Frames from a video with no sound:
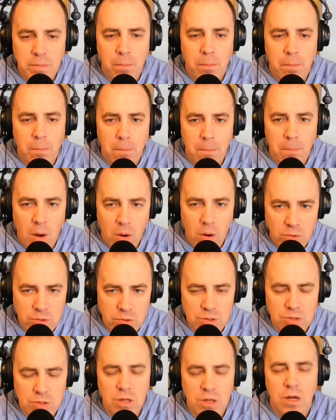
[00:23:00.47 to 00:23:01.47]

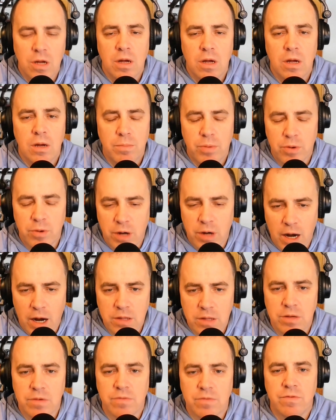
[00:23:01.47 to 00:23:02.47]
most
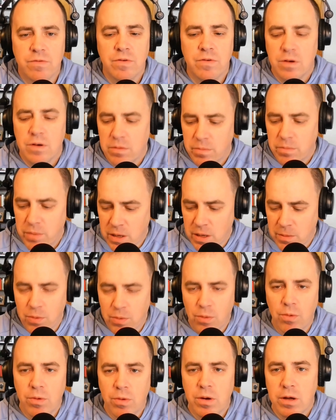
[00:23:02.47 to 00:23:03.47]
productive
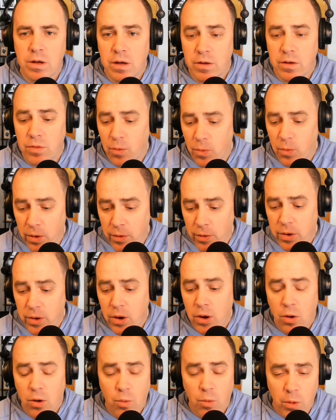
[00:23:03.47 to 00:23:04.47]
people in the world.
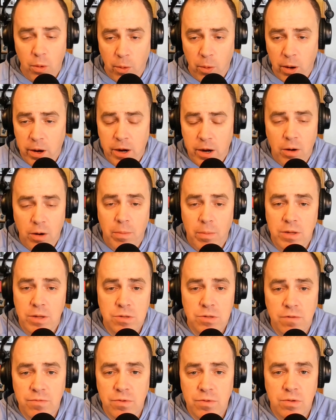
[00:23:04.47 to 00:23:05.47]
We're working our
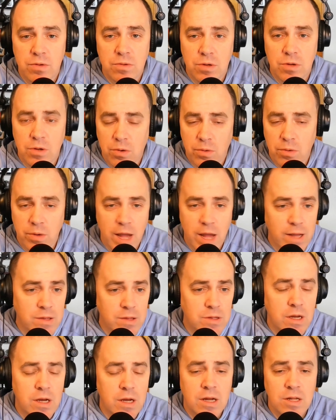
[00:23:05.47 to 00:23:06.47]
butts off to
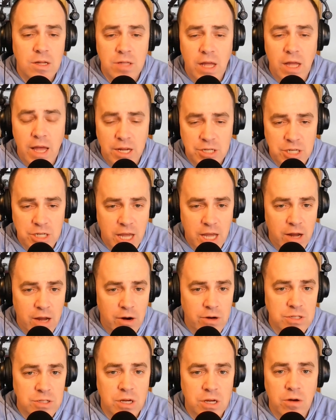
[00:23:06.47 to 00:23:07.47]
create, to
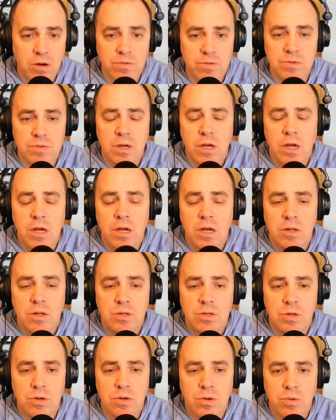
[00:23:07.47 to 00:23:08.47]
educate ourselves,
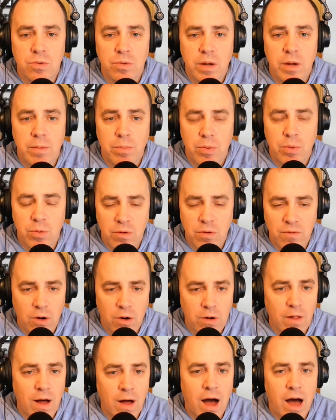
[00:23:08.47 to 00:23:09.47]
to improve
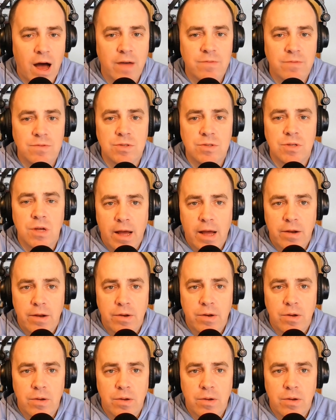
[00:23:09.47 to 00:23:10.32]
our lives, and